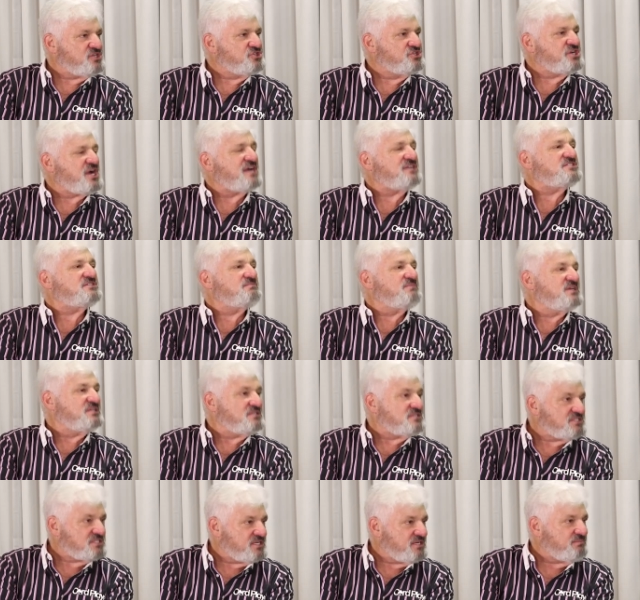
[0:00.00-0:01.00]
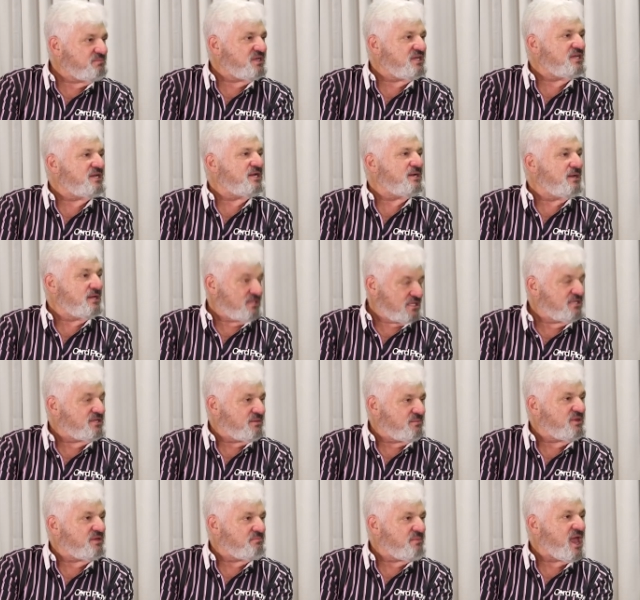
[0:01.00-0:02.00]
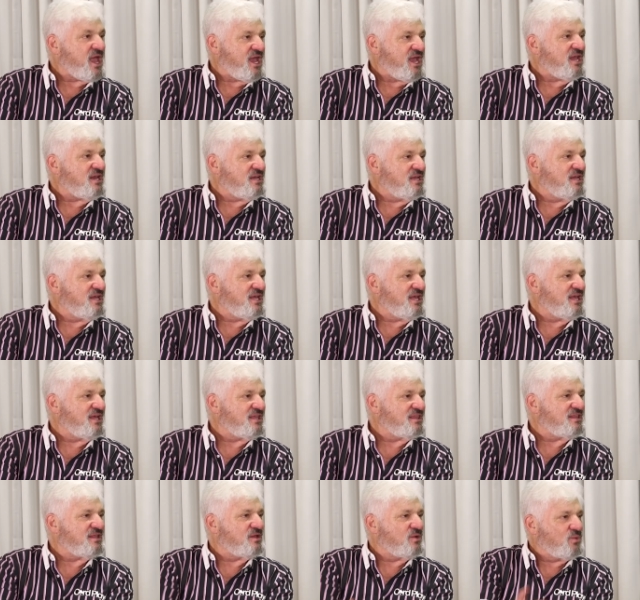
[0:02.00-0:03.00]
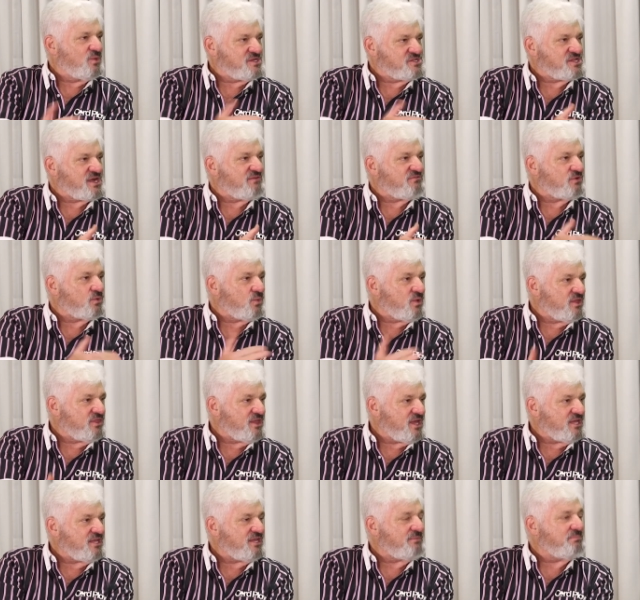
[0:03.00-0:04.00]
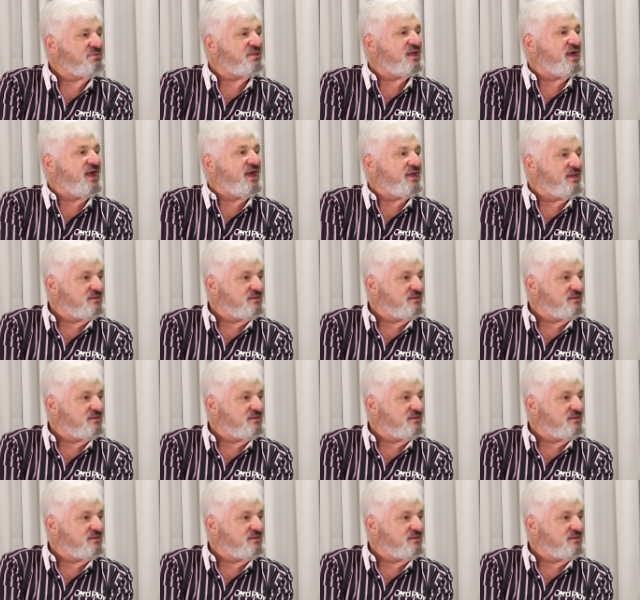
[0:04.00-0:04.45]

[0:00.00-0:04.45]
adjustments to be made in whichever one that you play.